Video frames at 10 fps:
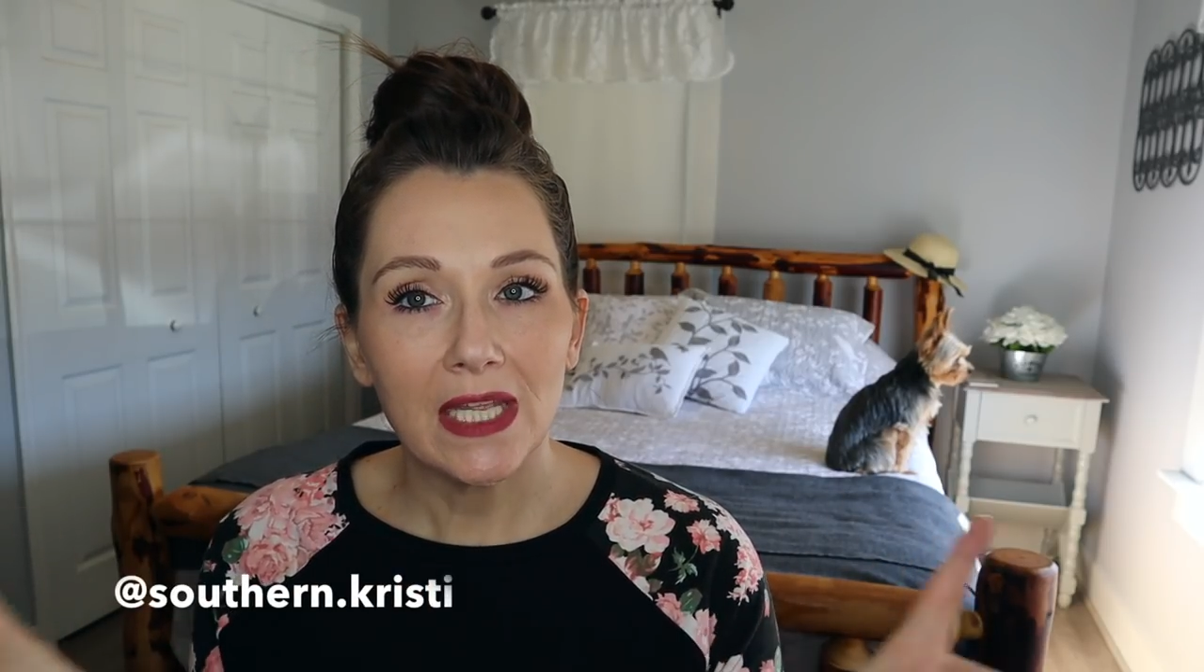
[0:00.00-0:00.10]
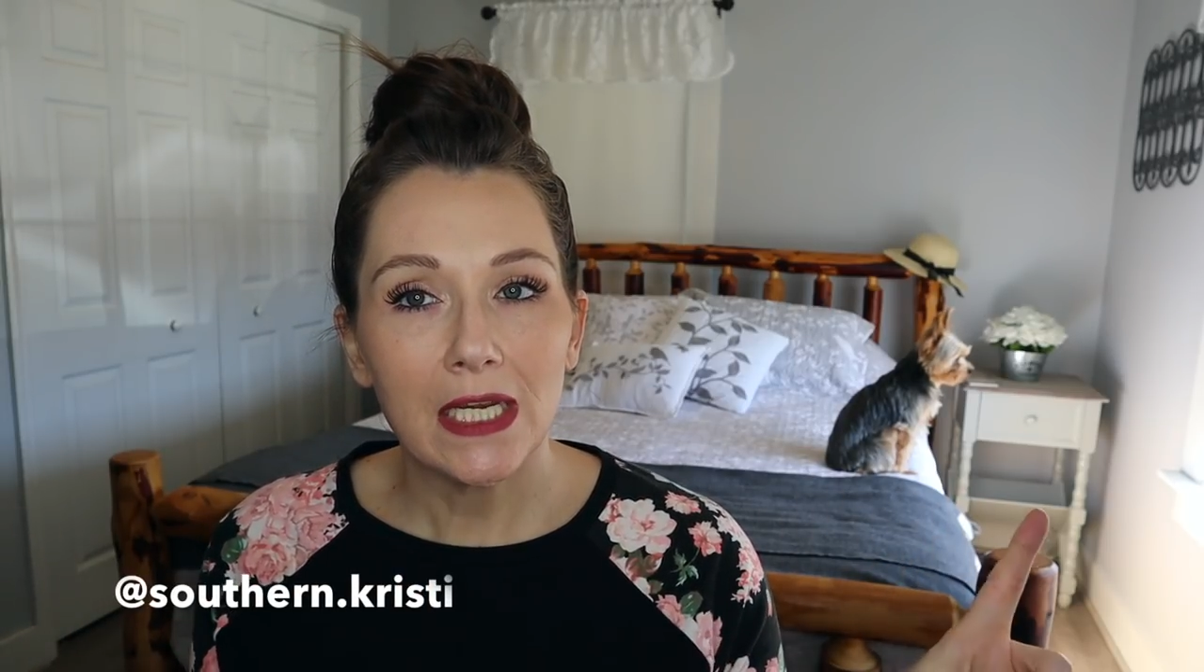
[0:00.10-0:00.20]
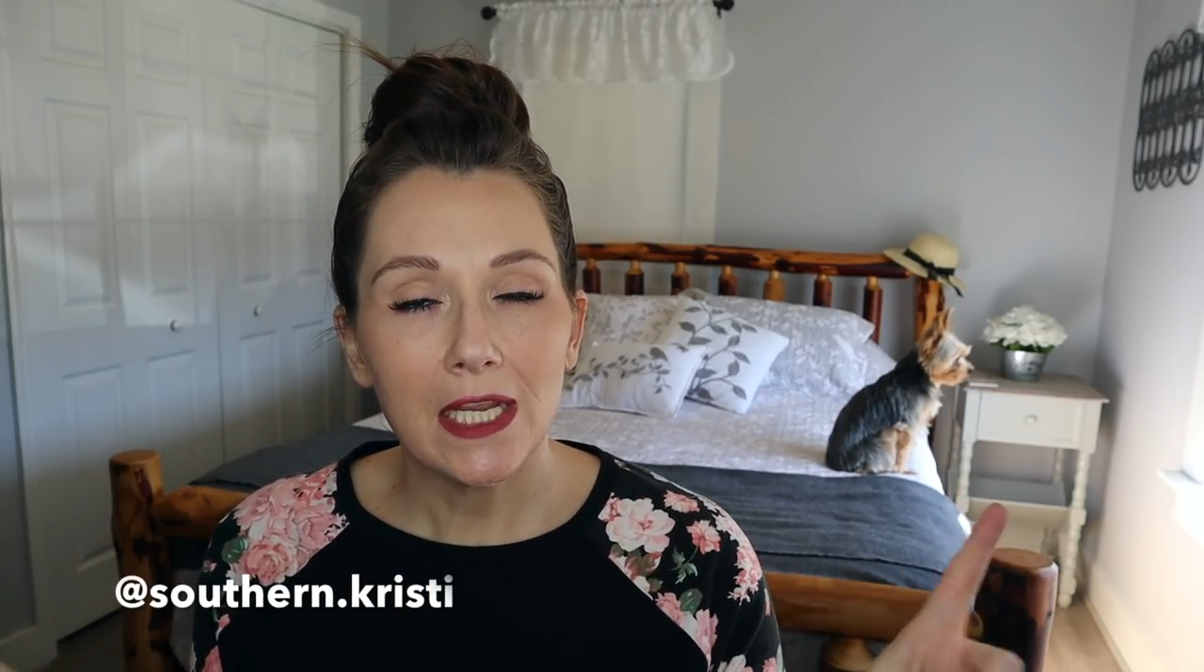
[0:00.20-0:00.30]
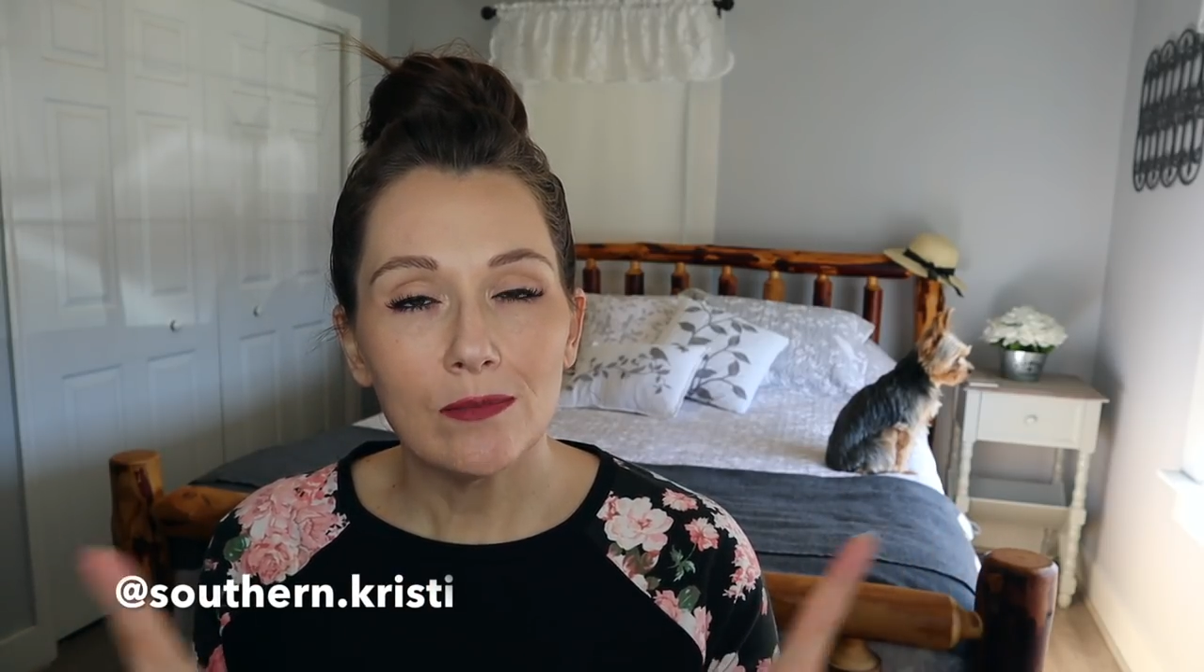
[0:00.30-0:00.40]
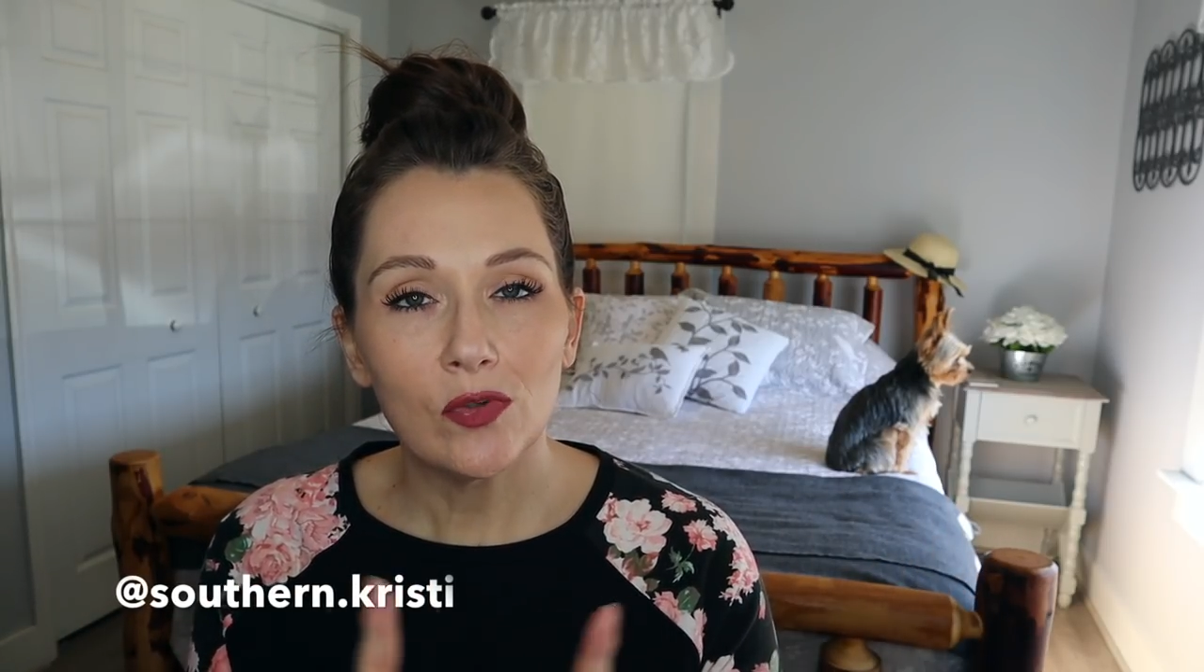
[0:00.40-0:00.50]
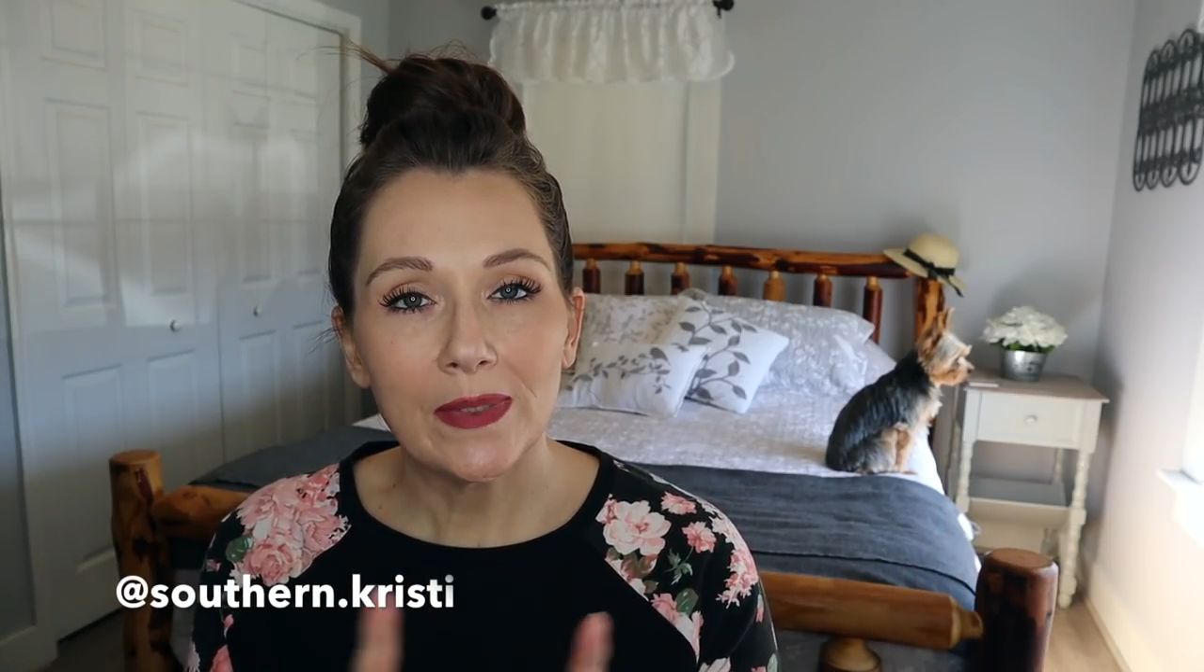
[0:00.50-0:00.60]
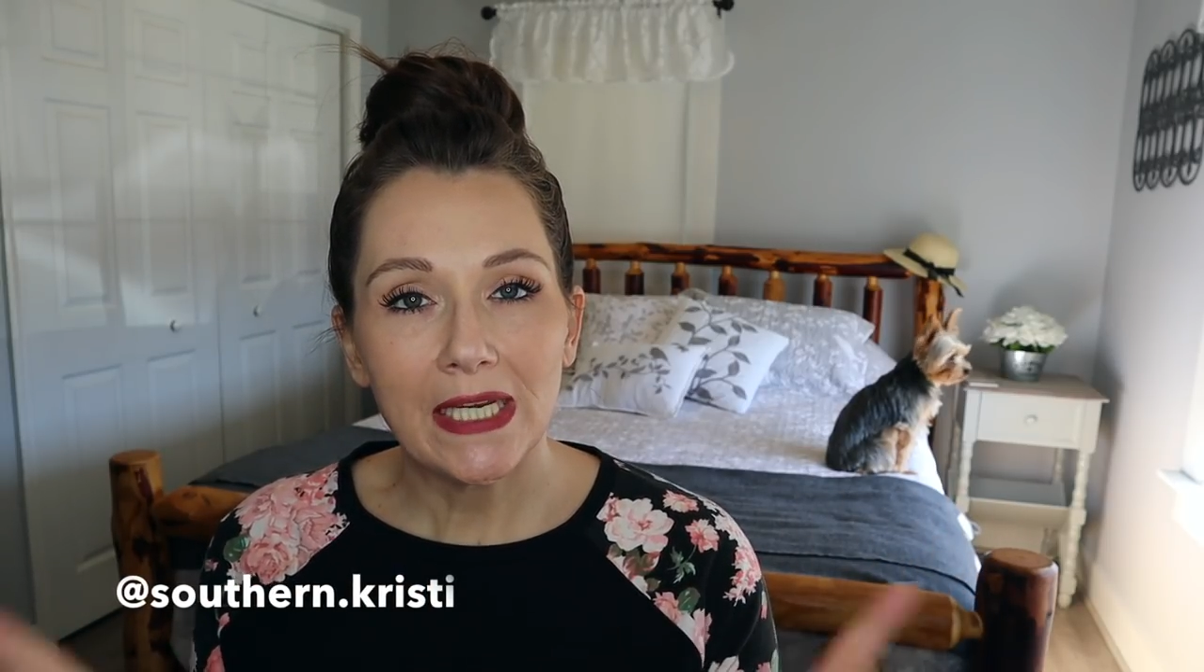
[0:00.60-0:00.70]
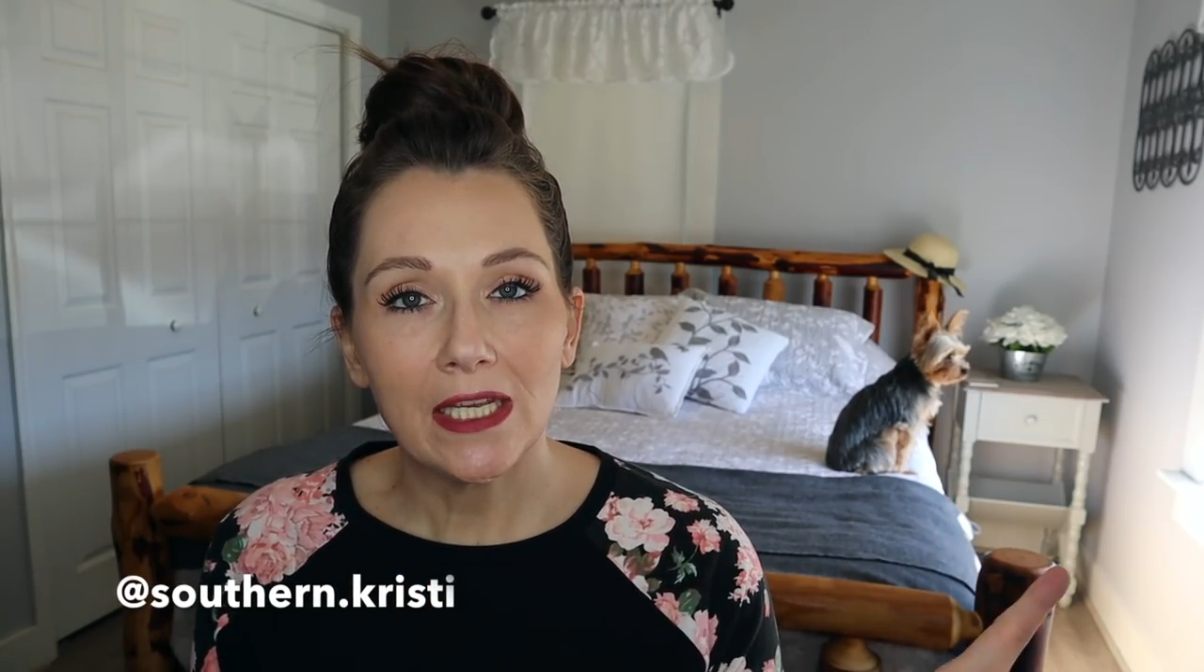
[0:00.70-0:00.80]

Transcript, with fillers: That name will be